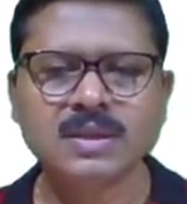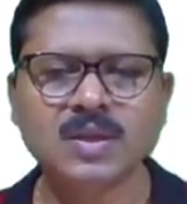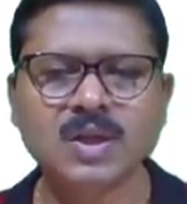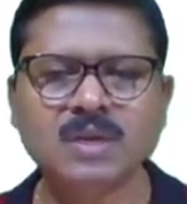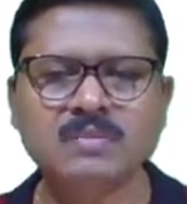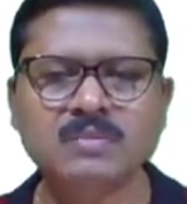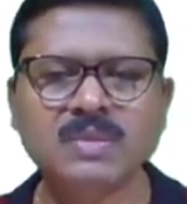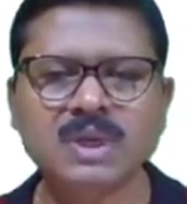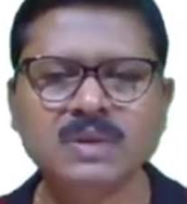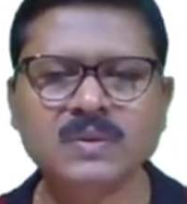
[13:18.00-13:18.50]

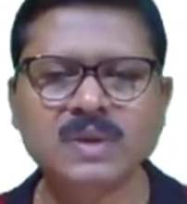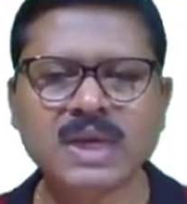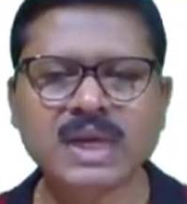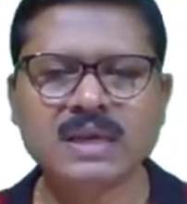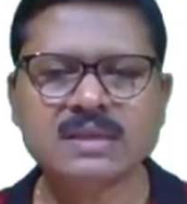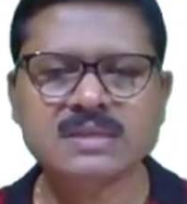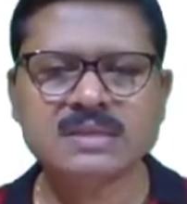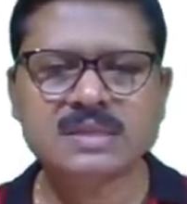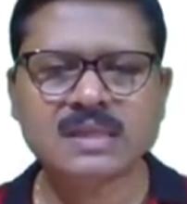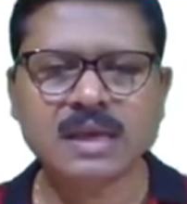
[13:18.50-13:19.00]
Normally we
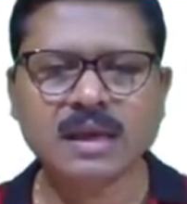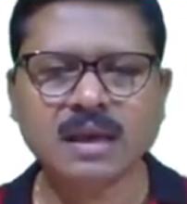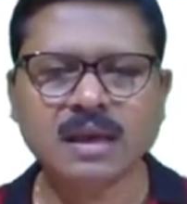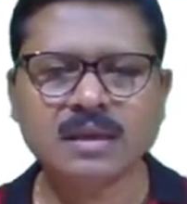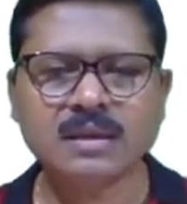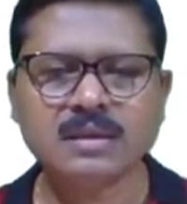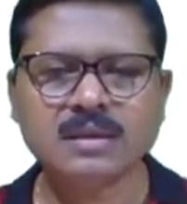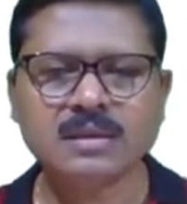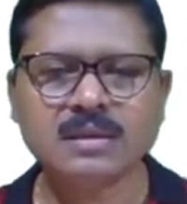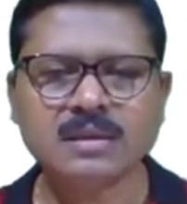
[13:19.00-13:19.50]
can
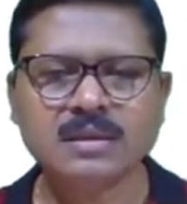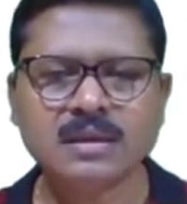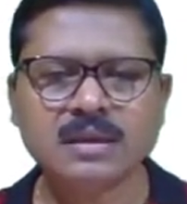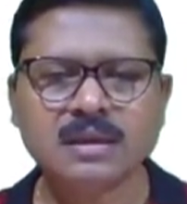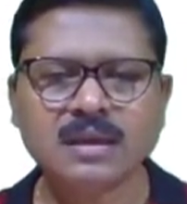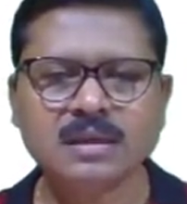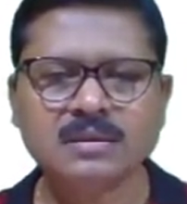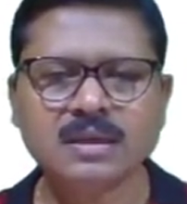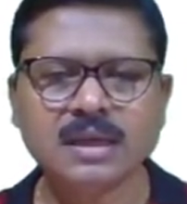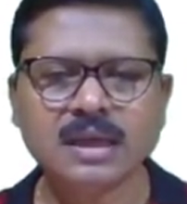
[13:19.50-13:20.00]
say
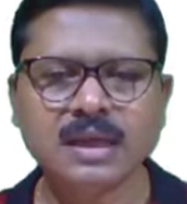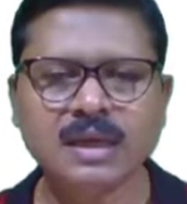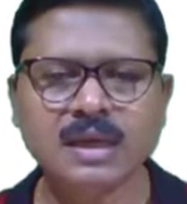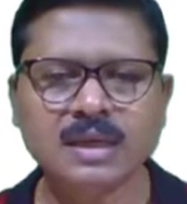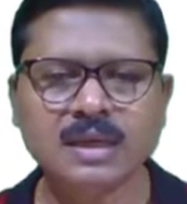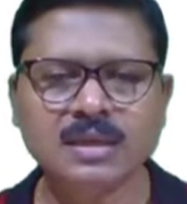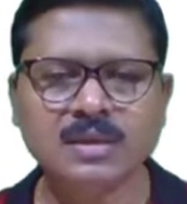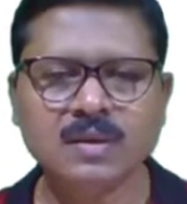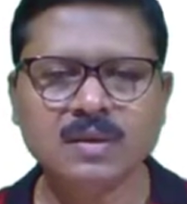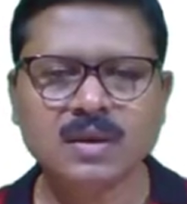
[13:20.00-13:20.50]
the
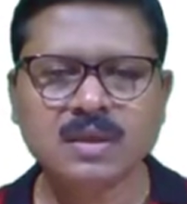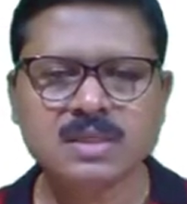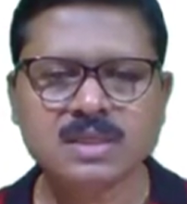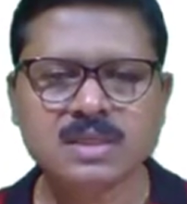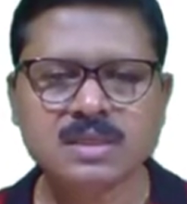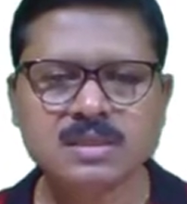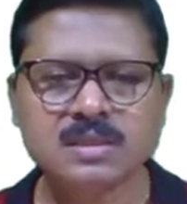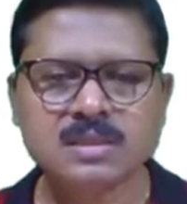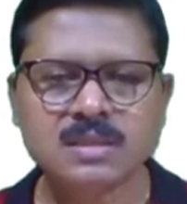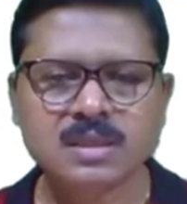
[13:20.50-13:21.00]
heat
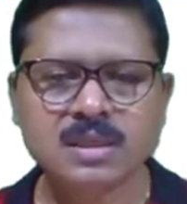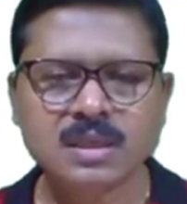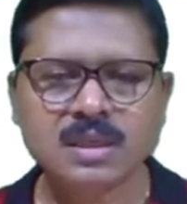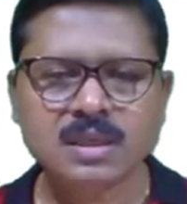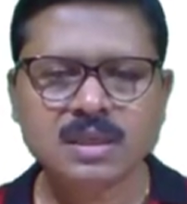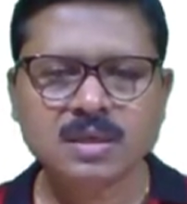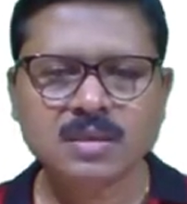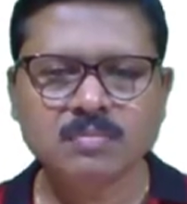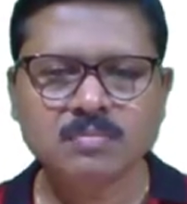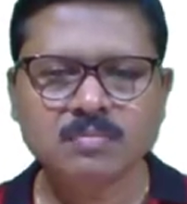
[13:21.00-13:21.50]
loss
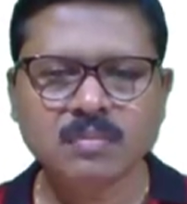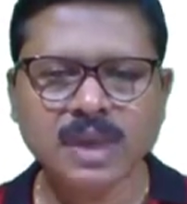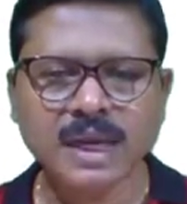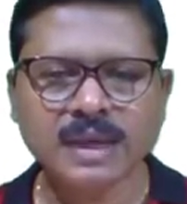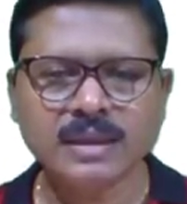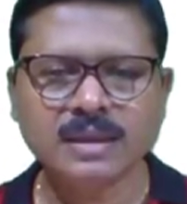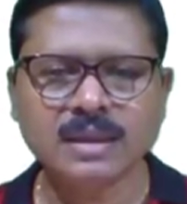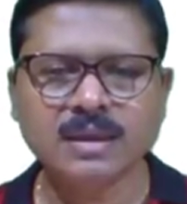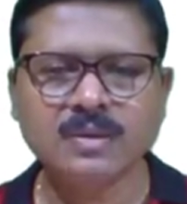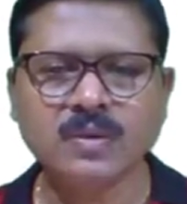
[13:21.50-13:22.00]

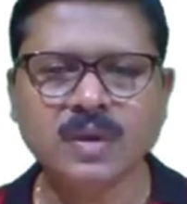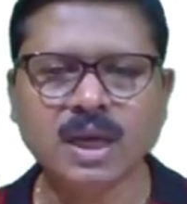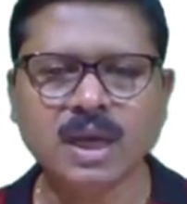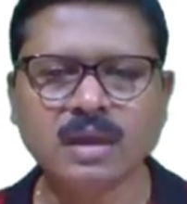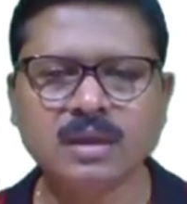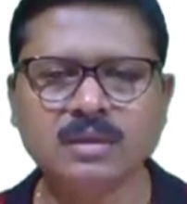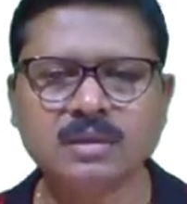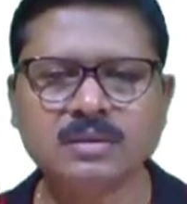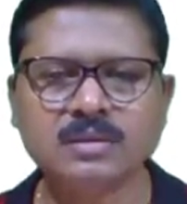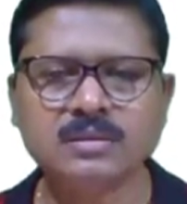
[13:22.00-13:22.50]
by the
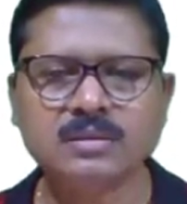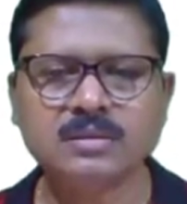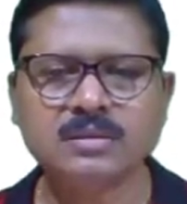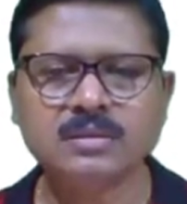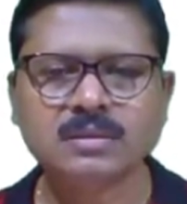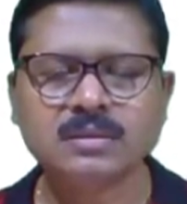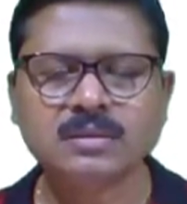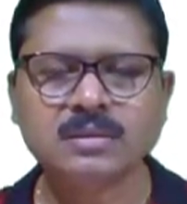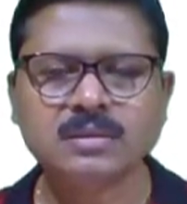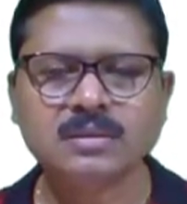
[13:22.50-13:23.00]
coil
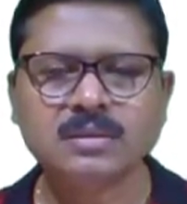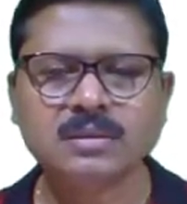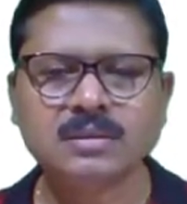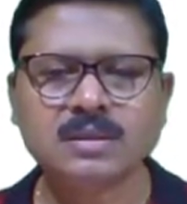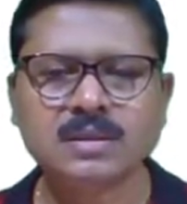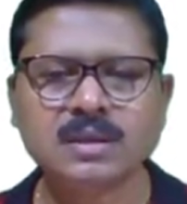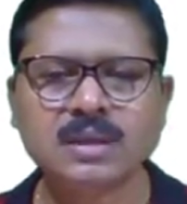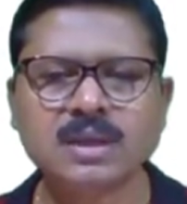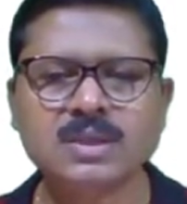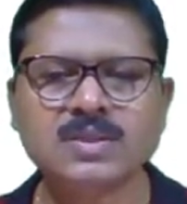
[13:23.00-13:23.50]

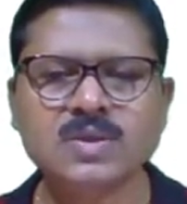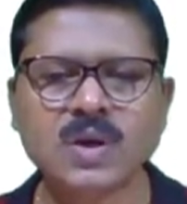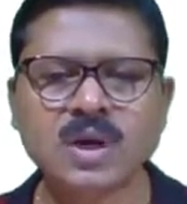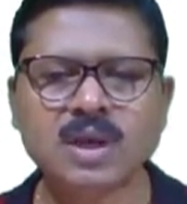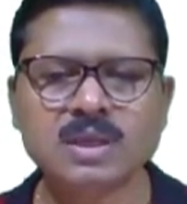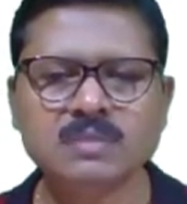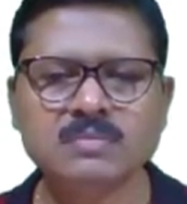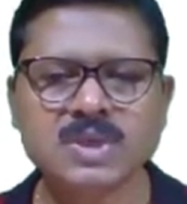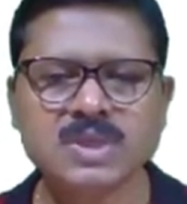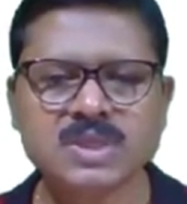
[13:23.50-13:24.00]
is
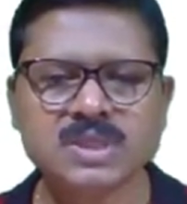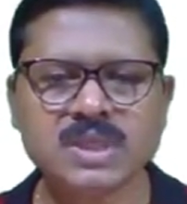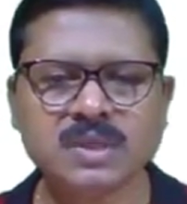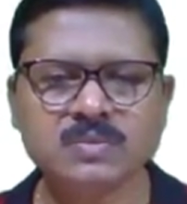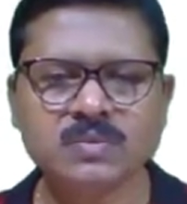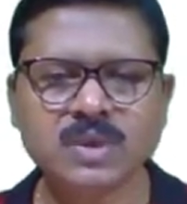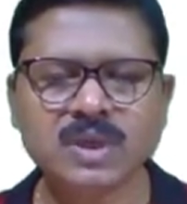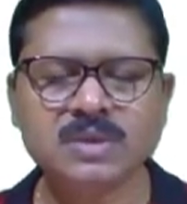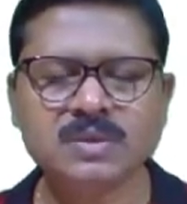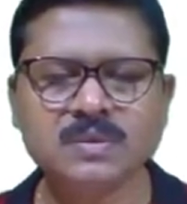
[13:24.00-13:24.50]
almost
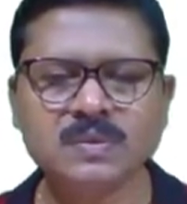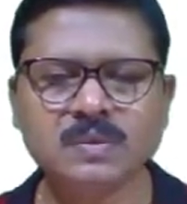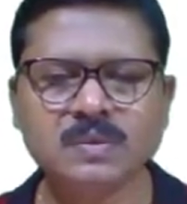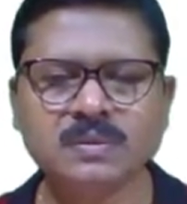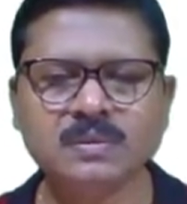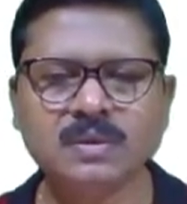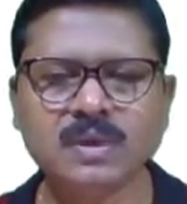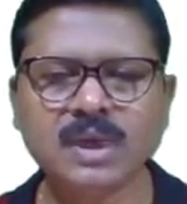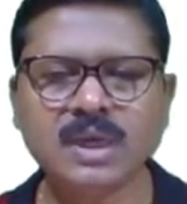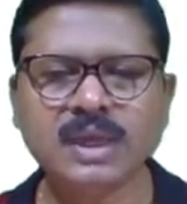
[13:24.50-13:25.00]
equal
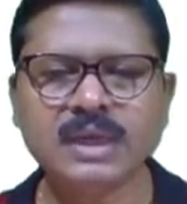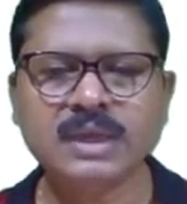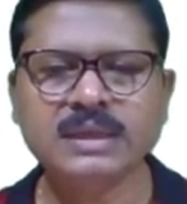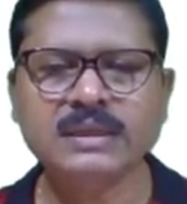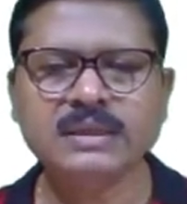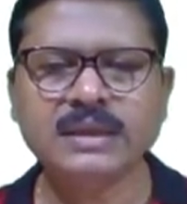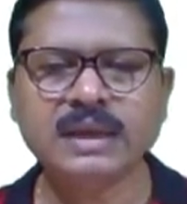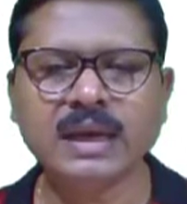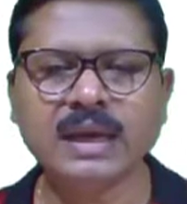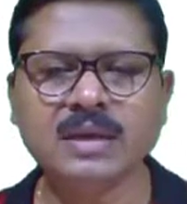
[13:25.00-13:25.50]
to
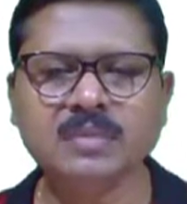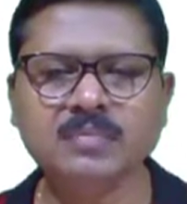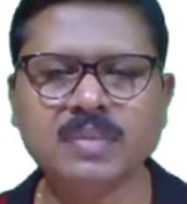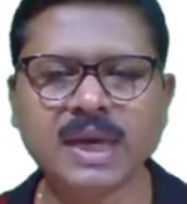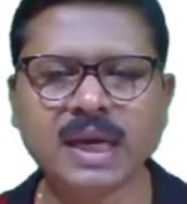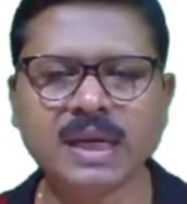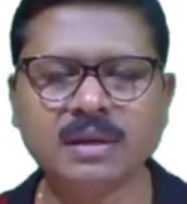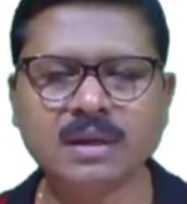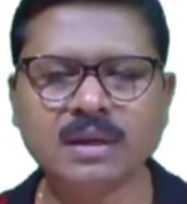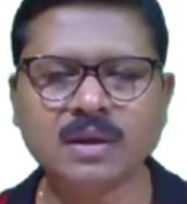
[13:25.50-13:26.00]
heat gain
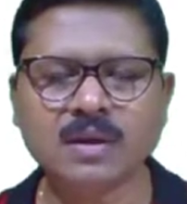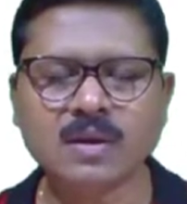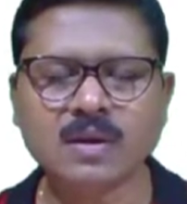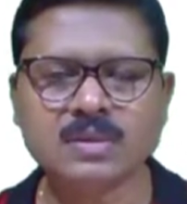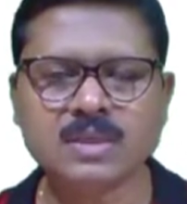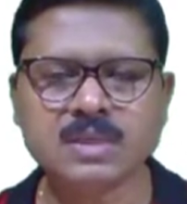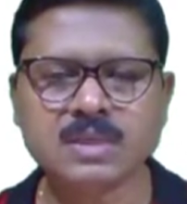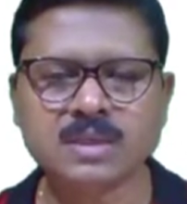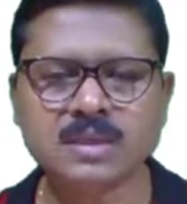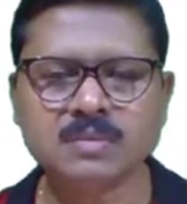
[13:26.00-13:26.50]
by the
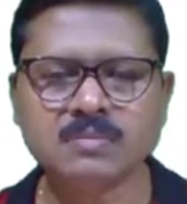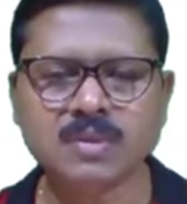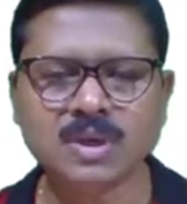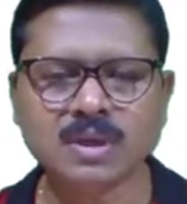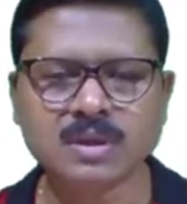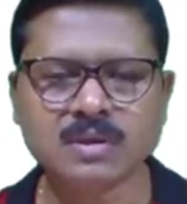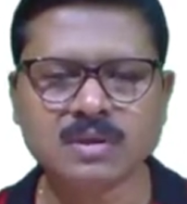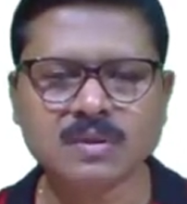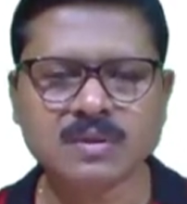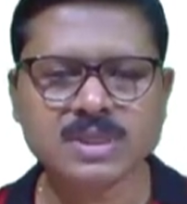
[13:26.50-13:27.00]
oxygen
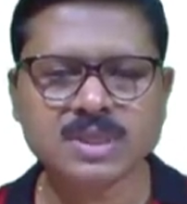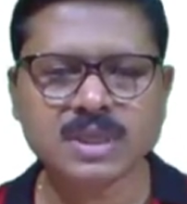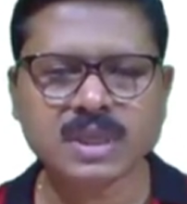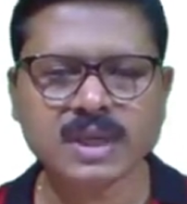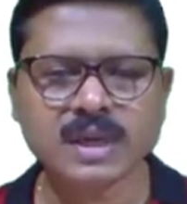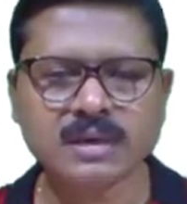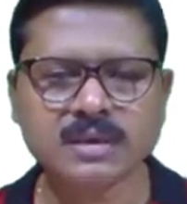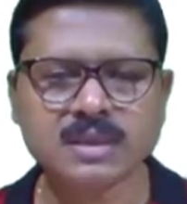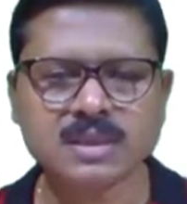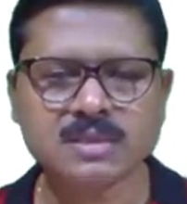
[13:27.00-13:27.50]
molecules
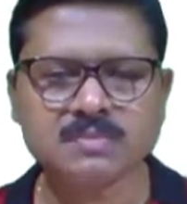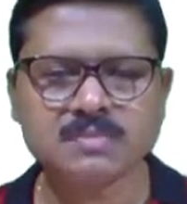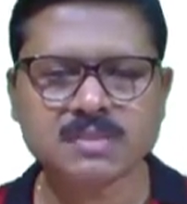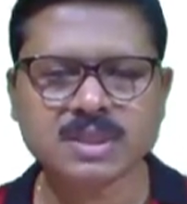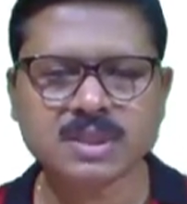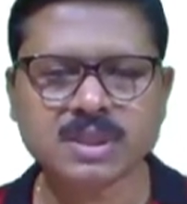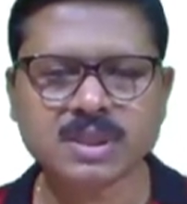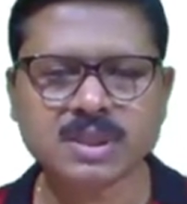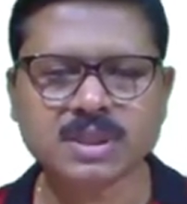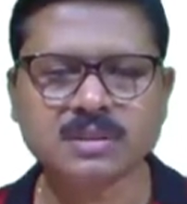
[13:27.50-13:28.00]
at this
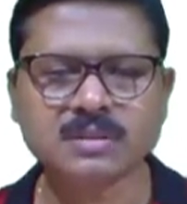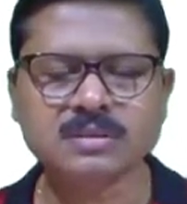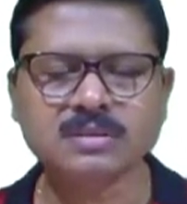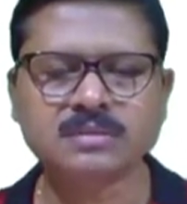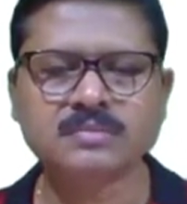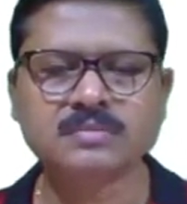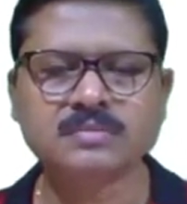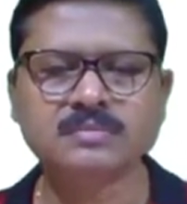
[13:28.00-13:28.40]
position.